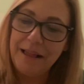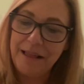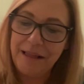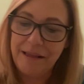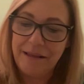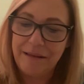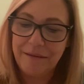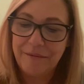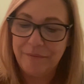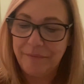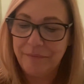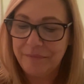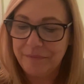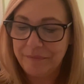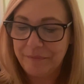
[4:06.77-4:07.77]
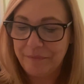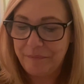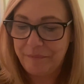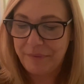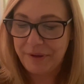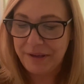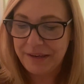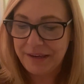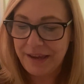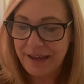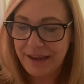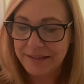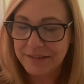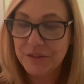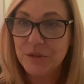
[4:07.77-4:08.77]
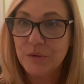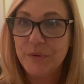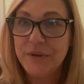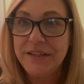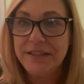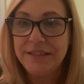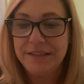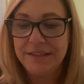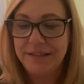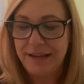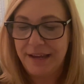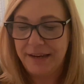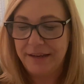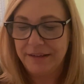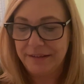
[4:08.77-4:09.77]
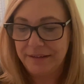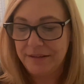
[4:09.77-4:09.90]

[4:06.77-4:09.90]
Um, but yeah, squeeze the day.